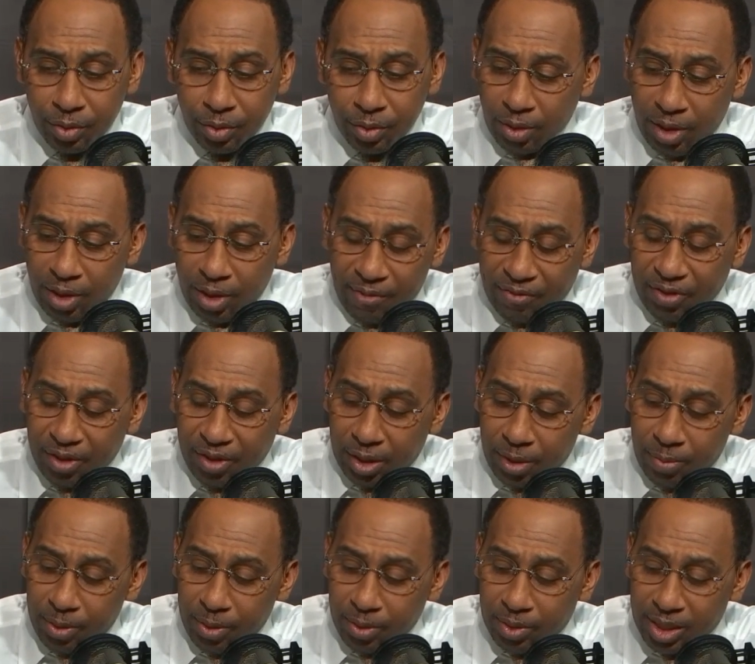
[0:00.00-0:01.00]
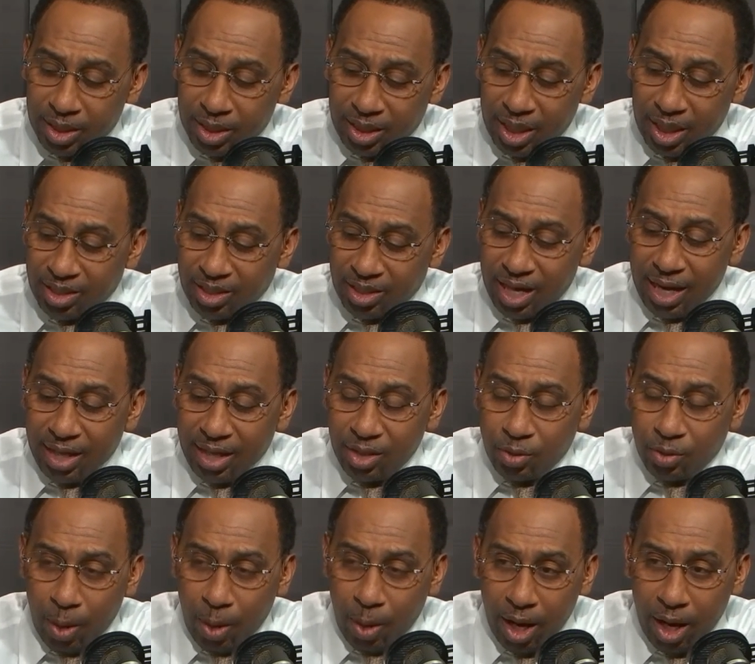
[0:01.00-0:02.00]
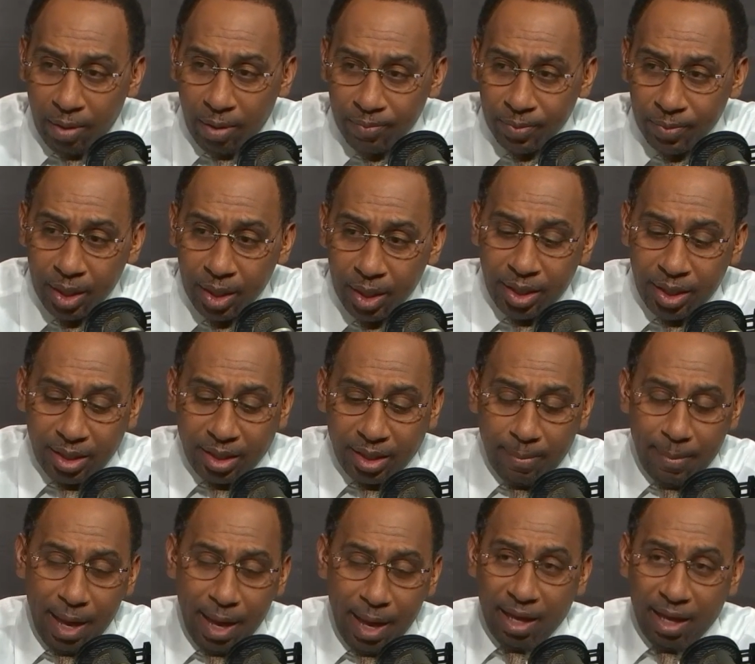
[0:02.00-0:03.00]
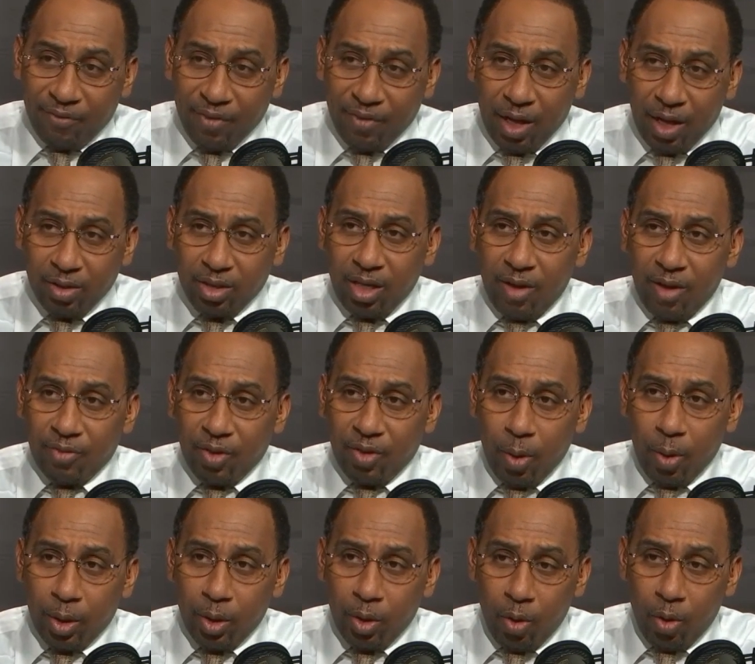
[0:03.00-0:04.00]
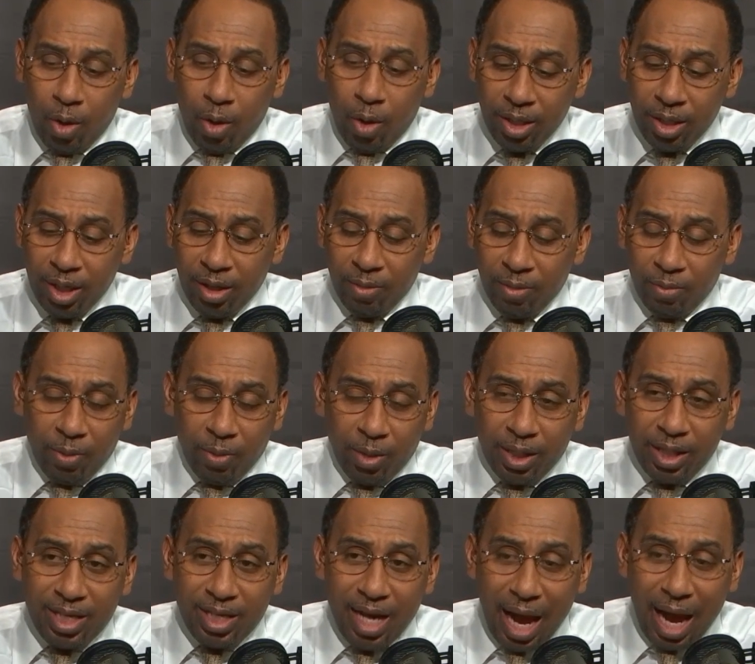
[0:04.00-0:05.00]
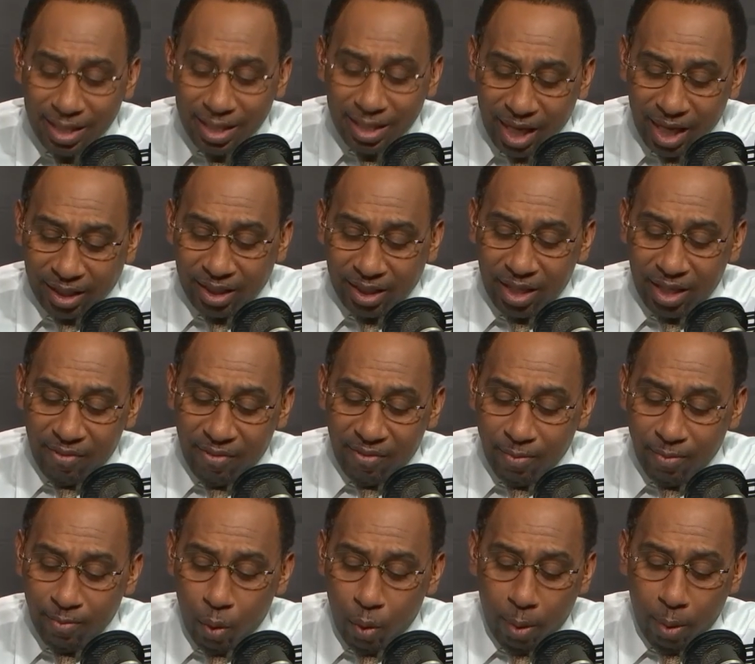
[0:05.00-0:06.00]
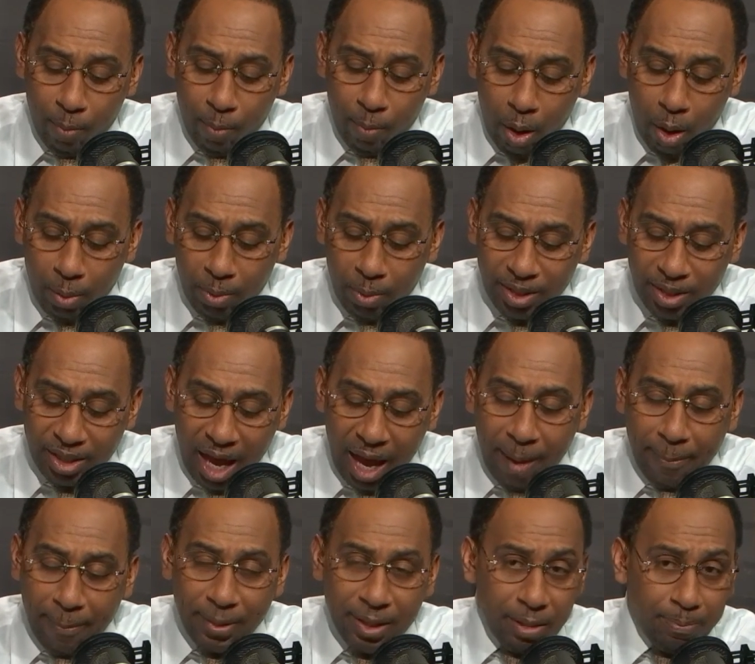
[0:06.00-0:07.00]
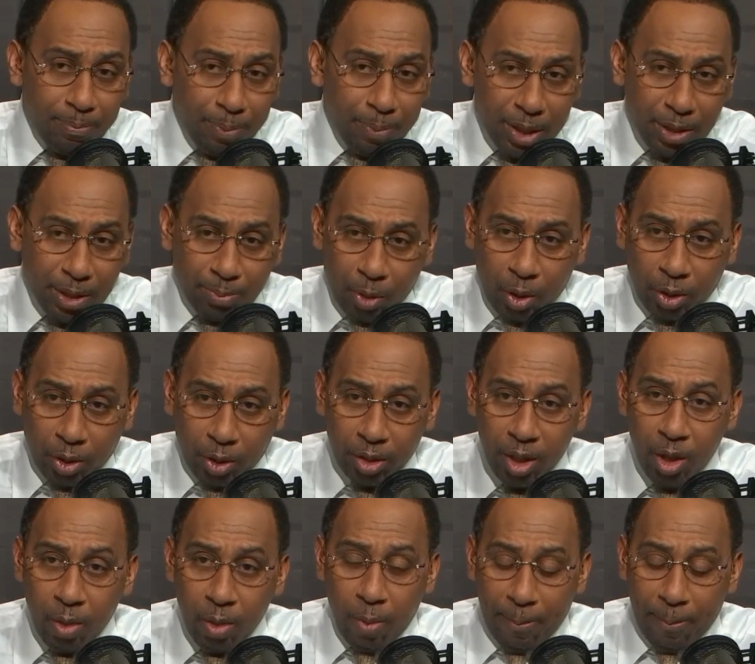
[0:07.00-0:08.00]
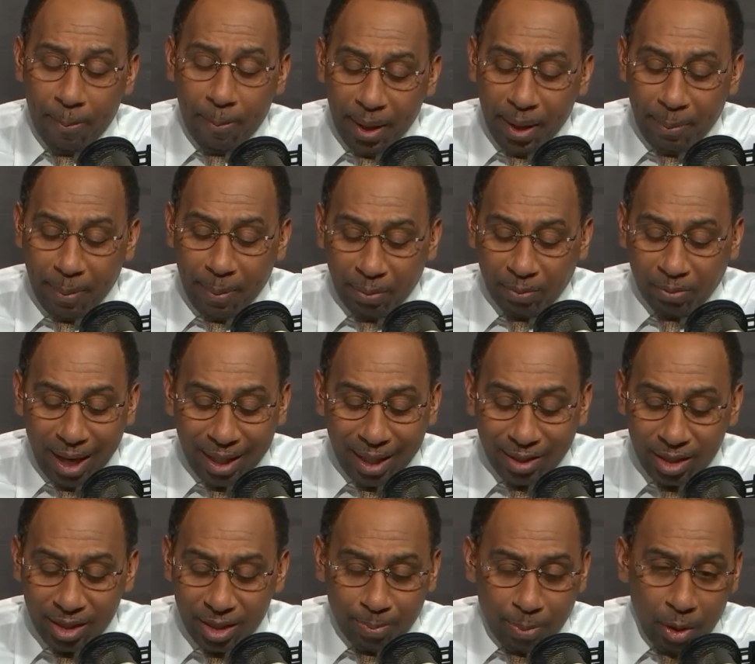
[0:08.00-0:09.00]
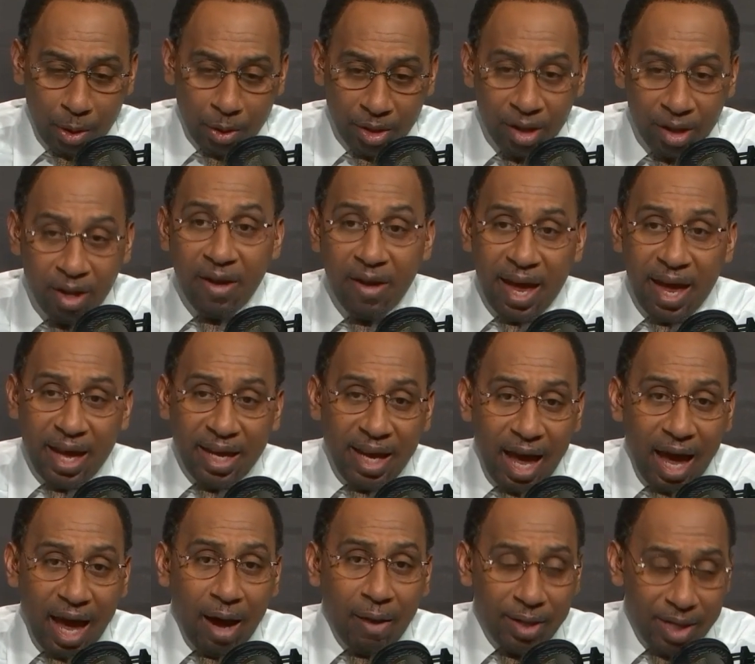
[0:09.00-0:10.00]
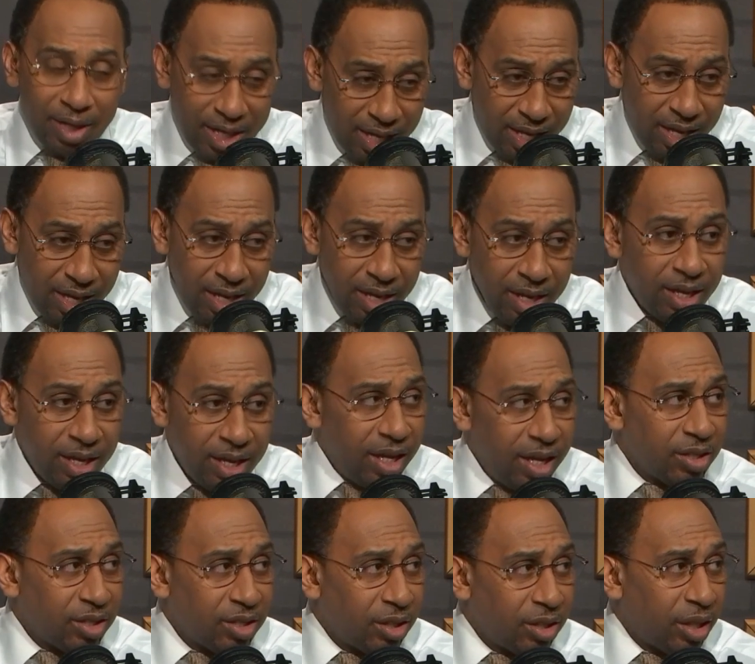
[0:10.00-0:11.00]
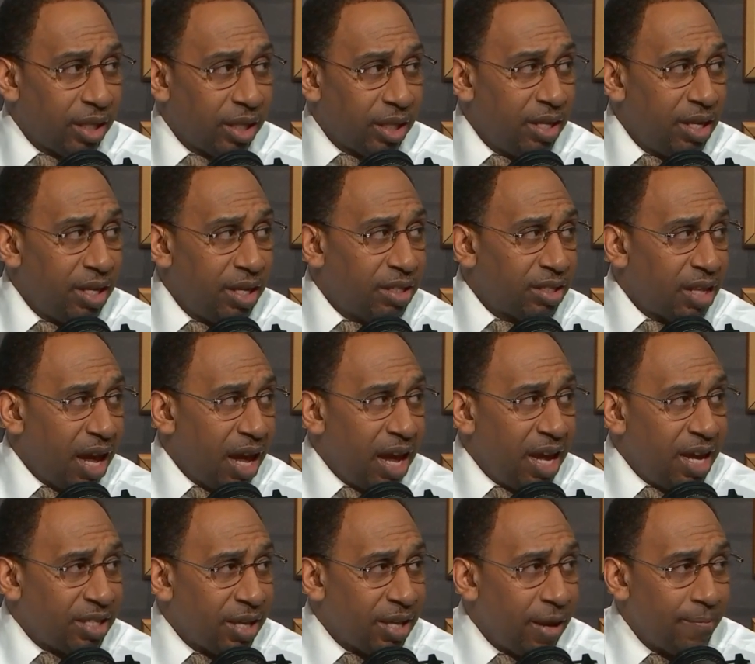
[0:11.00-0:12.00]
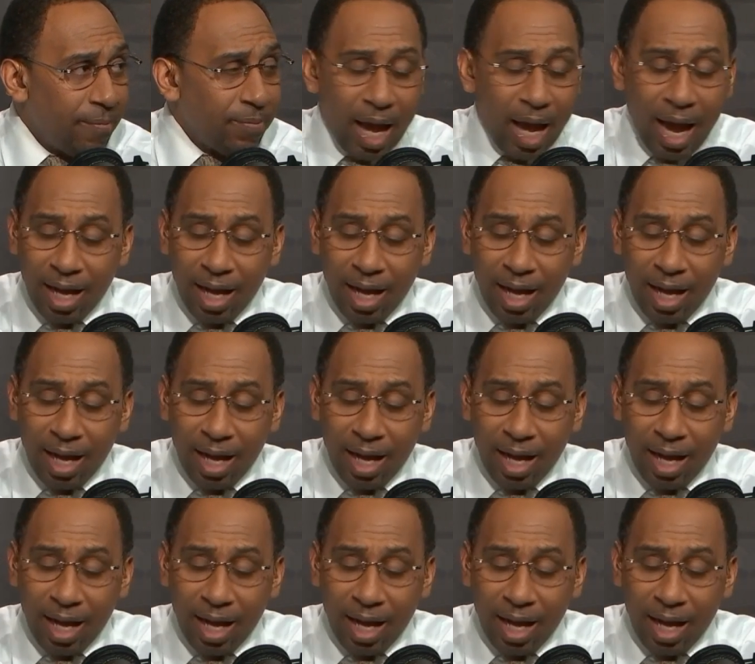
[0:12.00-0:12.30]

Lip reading: So definitely we'll discuss that as well. There's some NFL stuff going on, really dissecting even more and more what's happened in Pittsburgh with Big Ben Roethlisberger and how he is looking these days. I'll